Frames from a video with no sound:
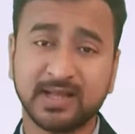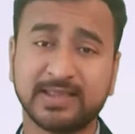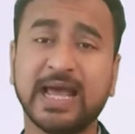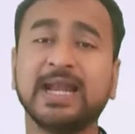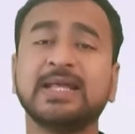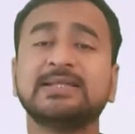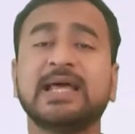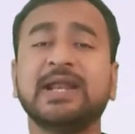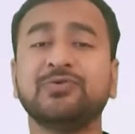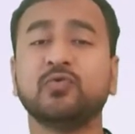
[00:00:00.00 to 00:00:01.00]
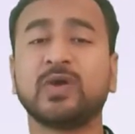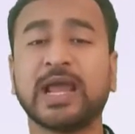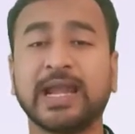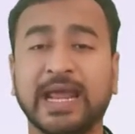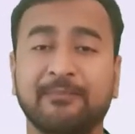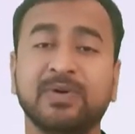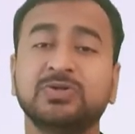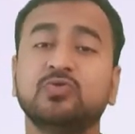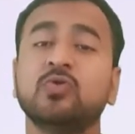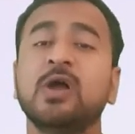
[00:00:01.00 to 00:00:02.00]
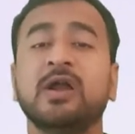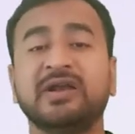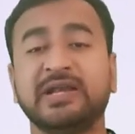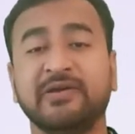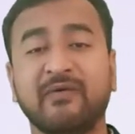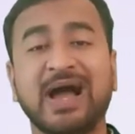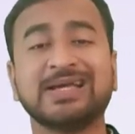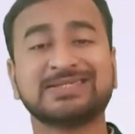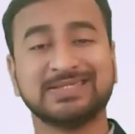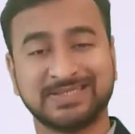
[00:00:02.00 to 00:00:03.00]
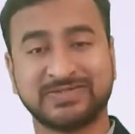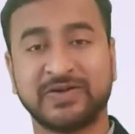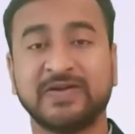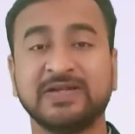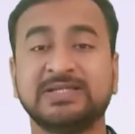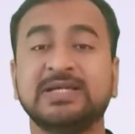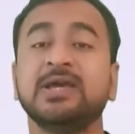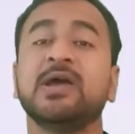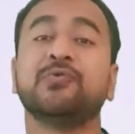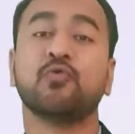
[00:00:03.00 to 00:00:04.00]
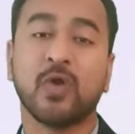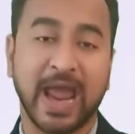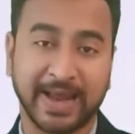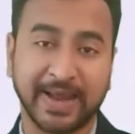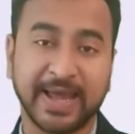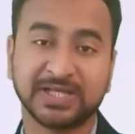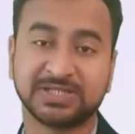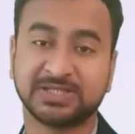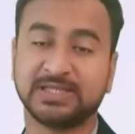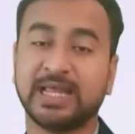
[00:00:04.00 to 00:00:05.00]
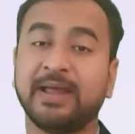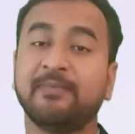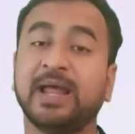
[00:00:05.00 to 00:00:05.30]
Then you can able to devise a strategy to engage them,